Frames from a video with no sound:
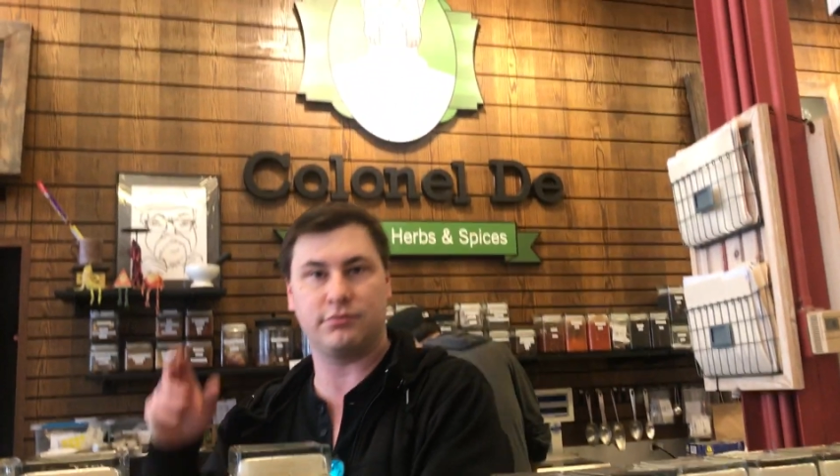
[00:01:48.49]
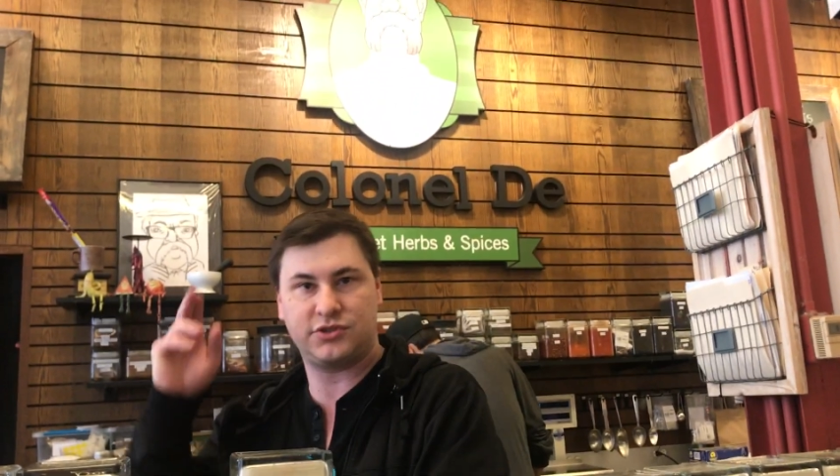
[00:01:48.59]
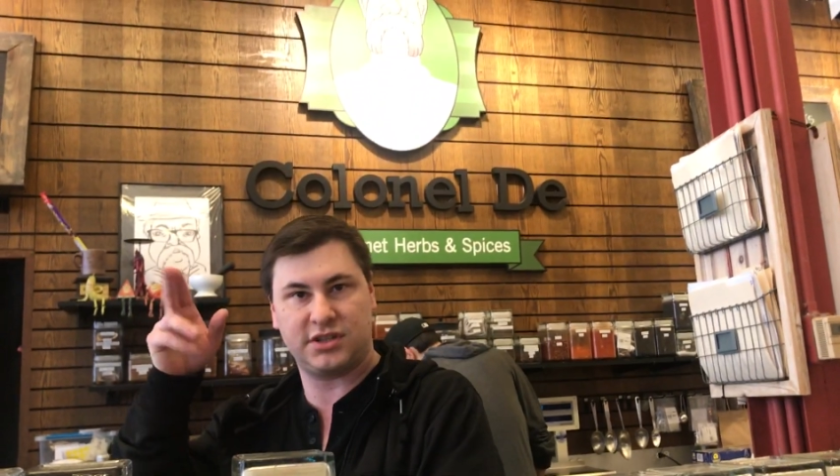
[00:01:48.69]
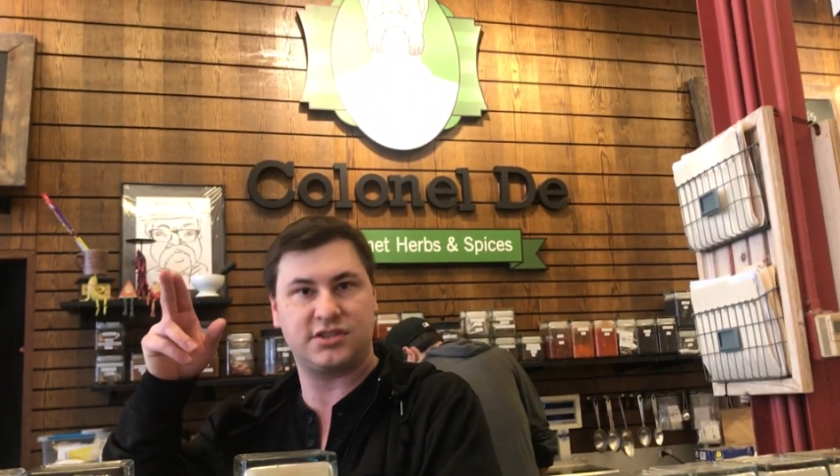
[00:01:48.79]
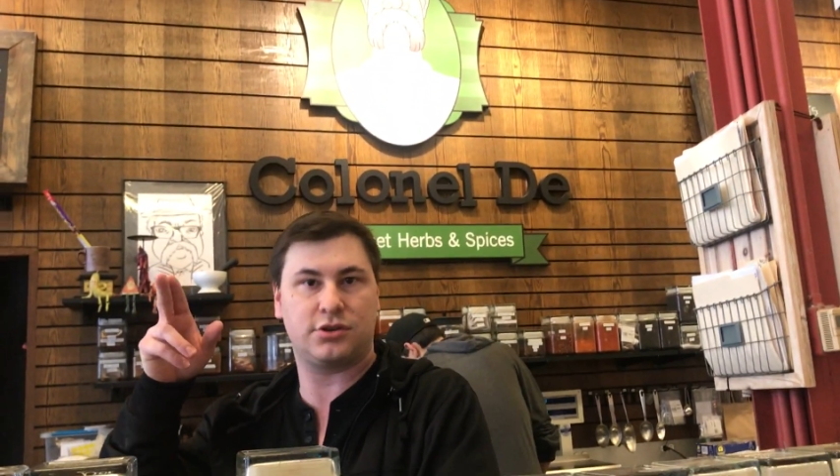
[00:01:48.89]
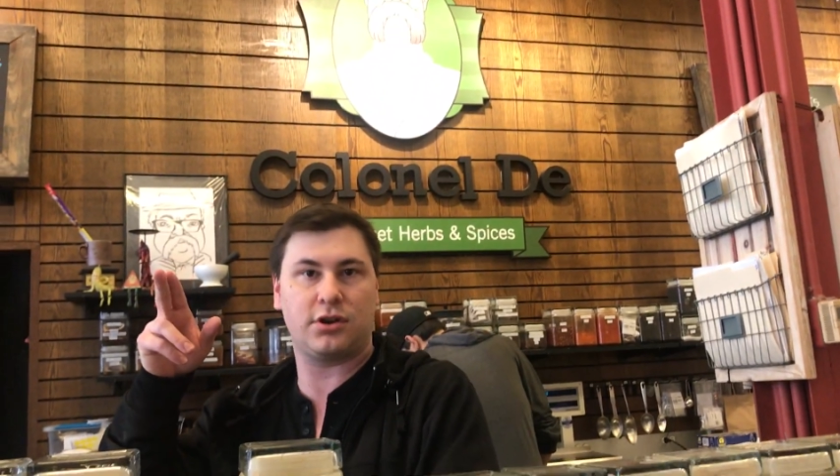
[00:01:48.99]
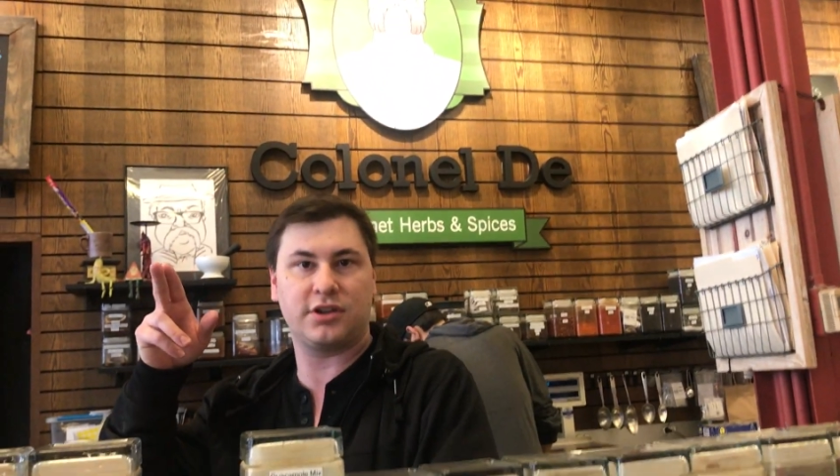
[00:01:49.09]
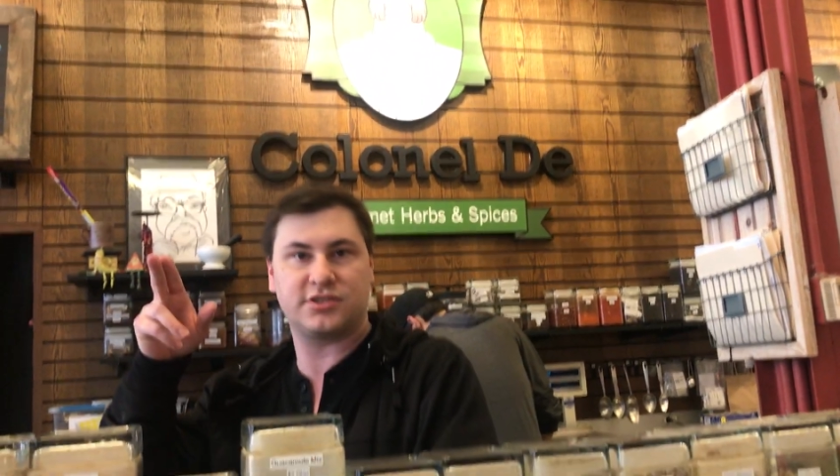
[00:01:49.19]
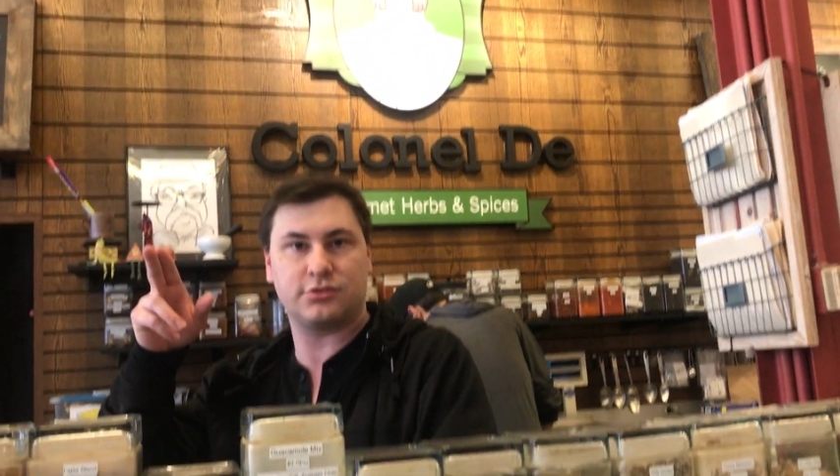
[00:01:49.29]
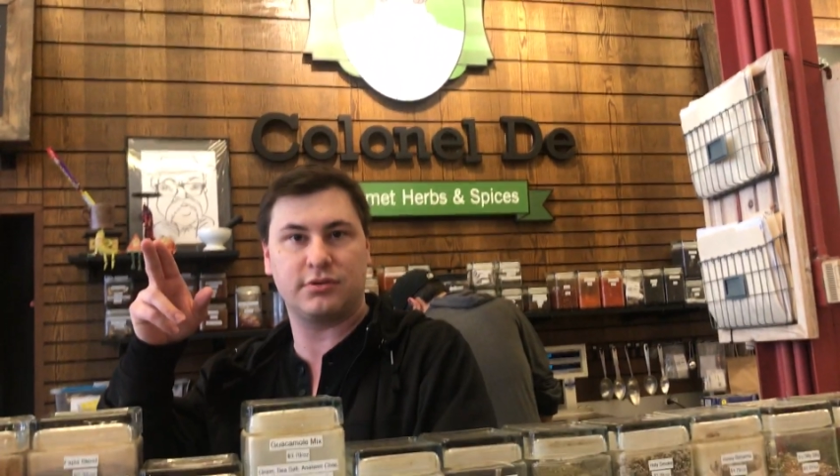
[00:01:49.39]
just
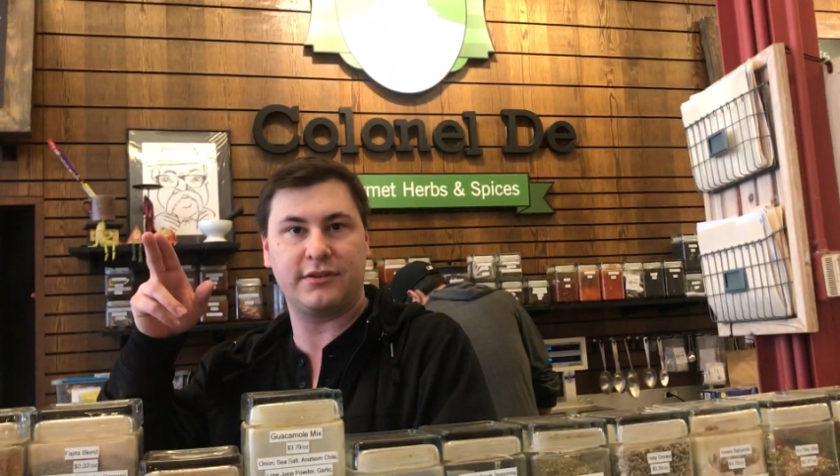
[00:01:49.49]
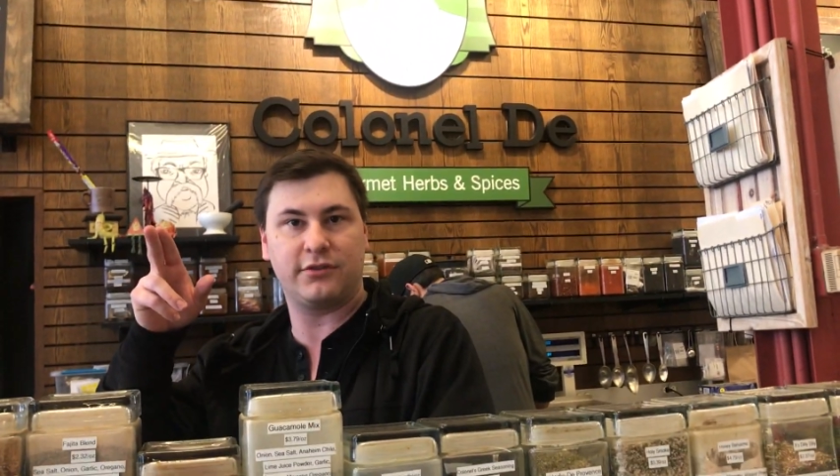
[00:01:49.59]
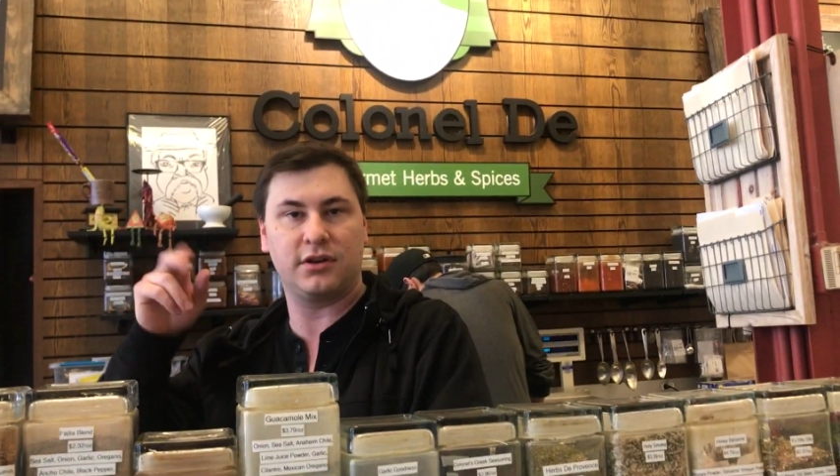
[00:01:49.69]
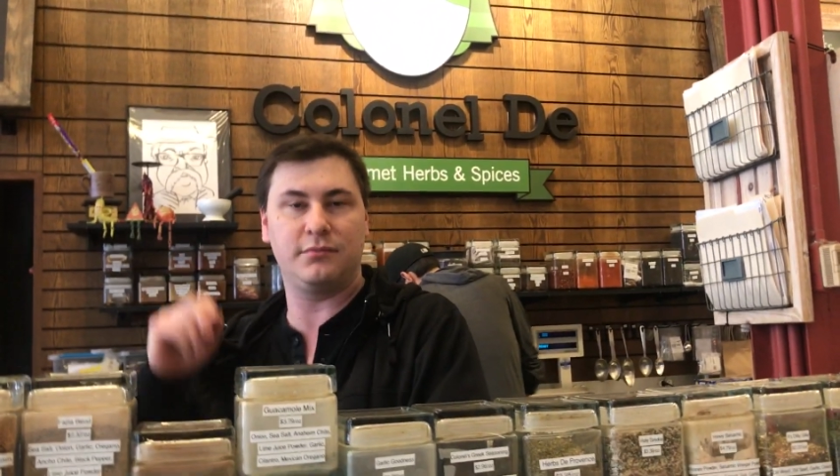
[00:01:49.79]
across the river in